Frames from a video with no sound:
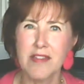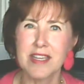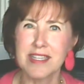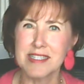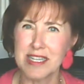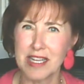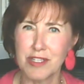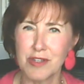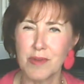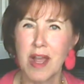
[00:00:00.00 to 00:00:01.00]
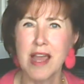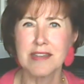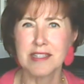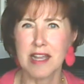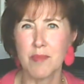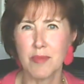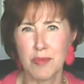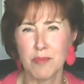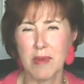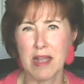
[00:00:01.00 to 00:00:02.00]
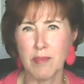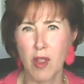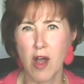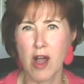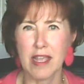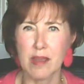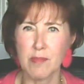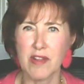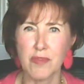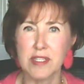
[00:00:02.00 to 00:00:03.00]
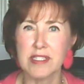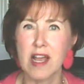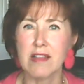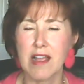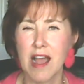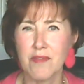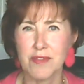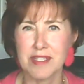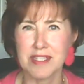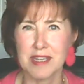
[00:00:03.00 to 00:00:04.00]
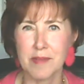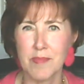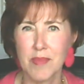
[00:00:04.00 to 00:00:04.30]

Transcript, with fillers: that continue to come through my blog and my free teleconferencing.